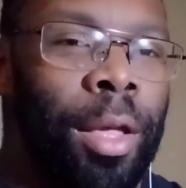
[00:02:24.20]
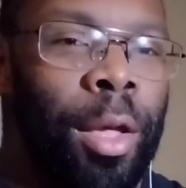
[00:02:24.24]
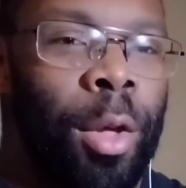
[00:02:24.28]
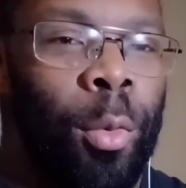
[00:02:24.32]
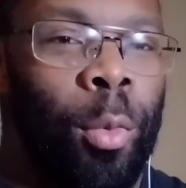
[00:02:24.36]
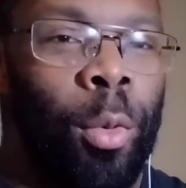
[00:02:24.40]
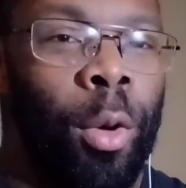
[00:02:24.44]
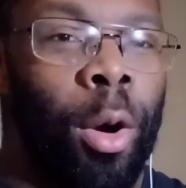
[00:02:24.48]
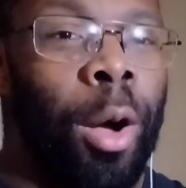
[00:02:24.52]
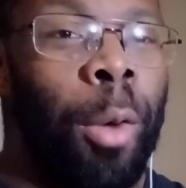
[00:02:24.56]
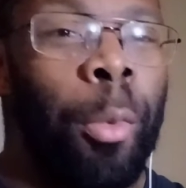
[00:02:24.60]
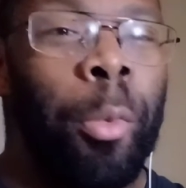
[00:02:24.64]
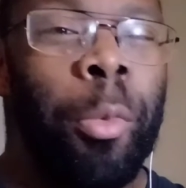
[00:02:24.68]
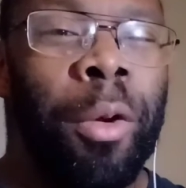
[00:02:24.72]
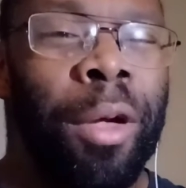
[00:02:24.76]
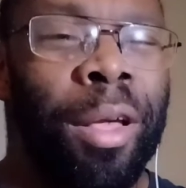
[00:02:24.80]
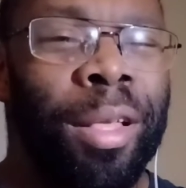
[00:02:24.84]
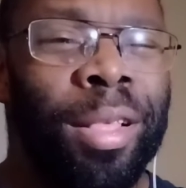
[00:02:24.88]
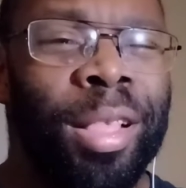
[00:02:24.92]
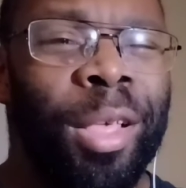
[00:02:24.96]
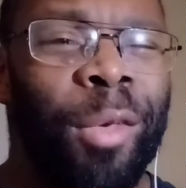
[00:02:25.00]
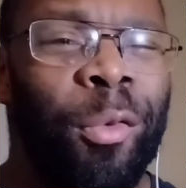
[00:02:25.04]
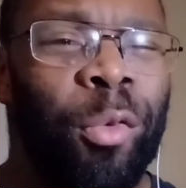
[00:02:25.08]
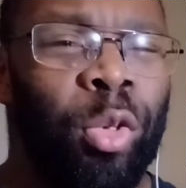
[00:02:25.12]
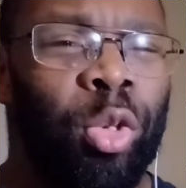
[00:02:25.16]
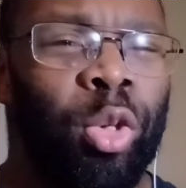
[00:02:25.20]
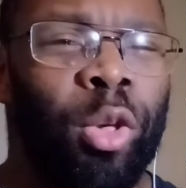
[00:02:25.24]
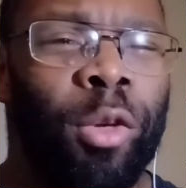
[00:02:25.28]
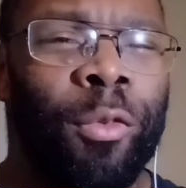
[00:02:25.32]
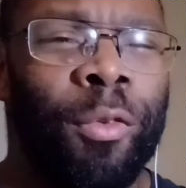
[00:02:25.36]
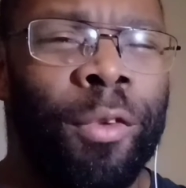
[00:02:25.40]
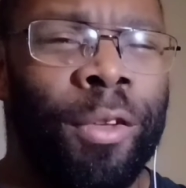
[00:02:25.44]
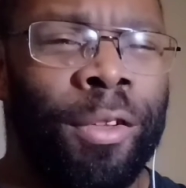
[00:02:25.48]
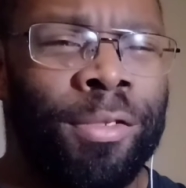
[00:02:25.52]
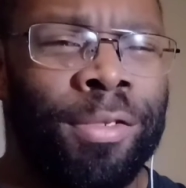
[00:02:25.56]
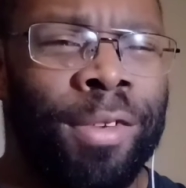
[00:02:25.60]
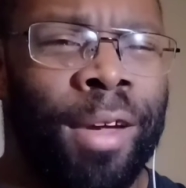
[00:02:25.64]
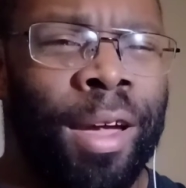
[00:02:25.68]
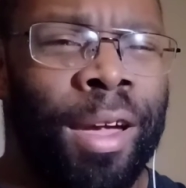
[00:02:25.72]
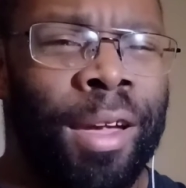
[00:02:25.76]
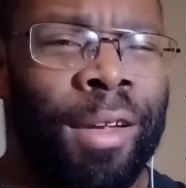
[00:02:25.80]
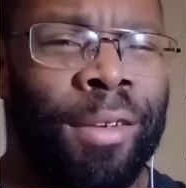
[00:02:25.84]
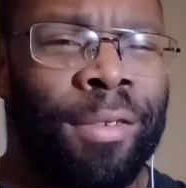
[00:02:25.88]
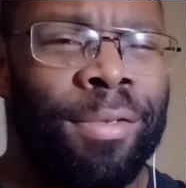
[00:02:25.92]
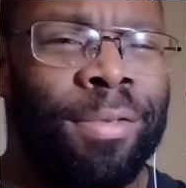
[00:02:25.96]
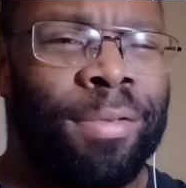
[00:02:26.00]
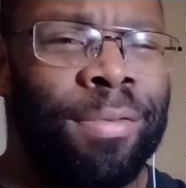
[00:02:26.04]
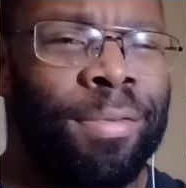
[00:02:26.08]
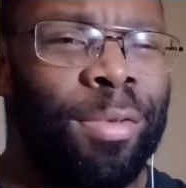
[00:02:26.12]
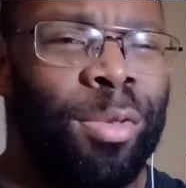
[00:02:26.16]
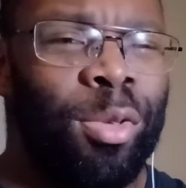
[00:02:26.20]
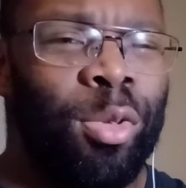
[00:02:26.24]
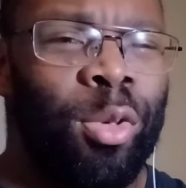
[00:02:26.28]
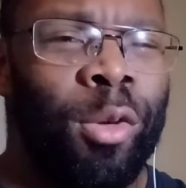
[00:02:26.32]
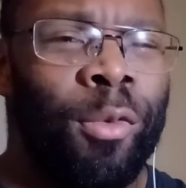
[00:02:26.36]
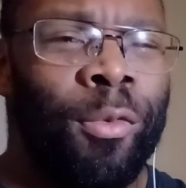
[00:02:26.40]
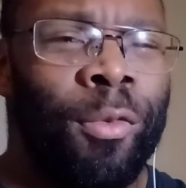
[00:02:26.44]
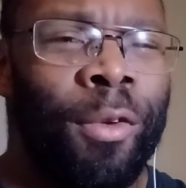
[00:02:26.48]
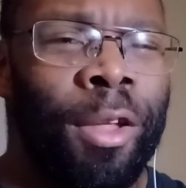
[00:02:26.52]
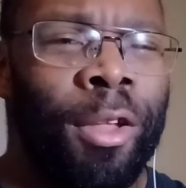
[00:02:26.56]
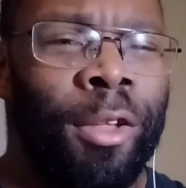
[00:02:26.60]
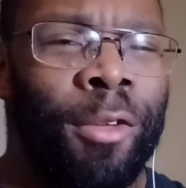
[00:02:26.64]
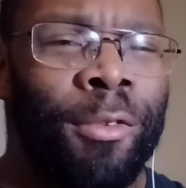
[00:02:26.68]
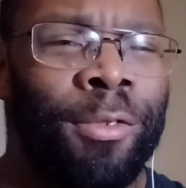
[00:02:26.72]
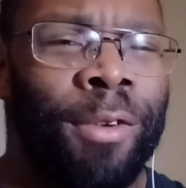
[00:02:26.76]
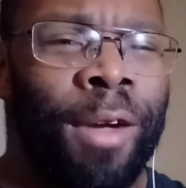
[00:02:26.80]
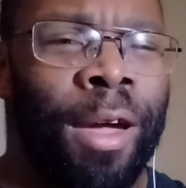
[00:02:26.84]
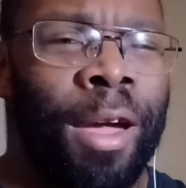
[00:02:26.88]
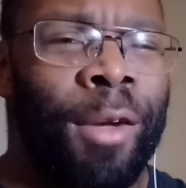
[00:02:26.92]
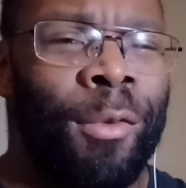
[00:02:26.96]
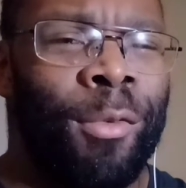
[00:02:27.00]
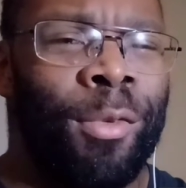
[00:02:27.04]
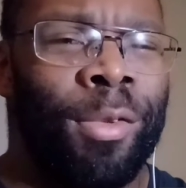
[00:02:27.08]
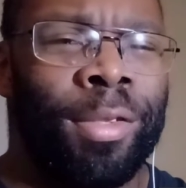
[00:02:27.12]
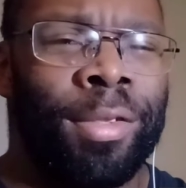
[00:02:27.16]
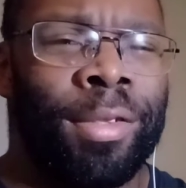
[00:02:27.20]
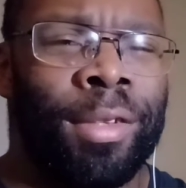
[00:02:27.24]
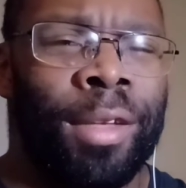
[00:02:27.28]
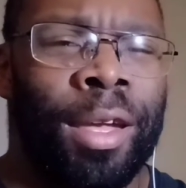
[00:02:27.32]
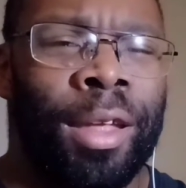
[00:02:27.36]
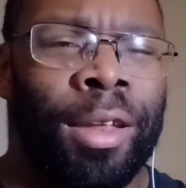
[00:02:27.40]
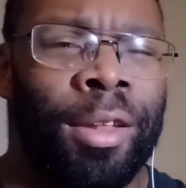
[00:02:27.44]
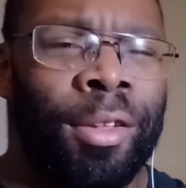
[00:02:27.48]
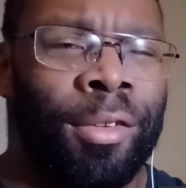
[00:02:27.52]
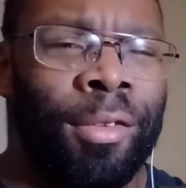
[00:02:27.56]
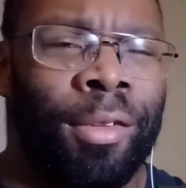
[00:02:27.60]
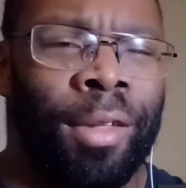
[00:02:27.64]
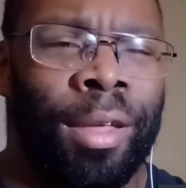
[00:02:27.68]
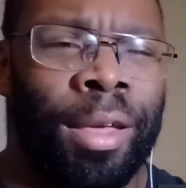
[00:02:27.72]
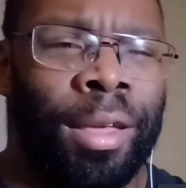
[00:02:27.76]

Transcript: Well, except for Street Fighter Five. Street Fighter Five is kind of like